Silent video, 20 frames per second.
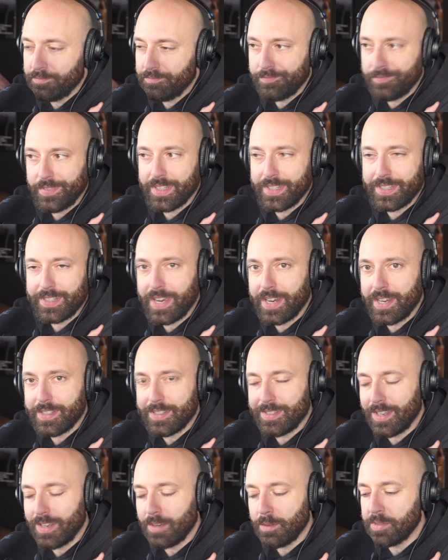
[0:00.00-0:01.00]
this kind of
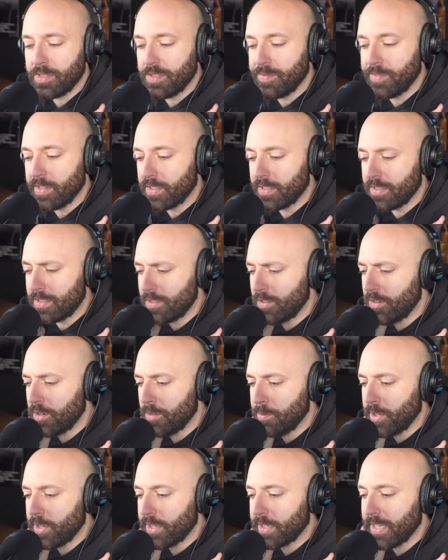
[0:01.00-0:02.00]
setup is even considered a
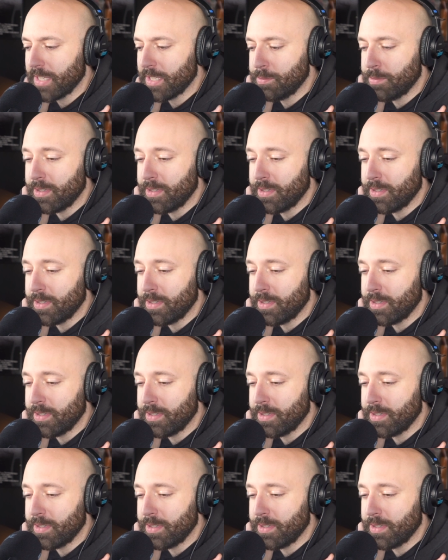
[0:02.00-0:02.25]
podcast,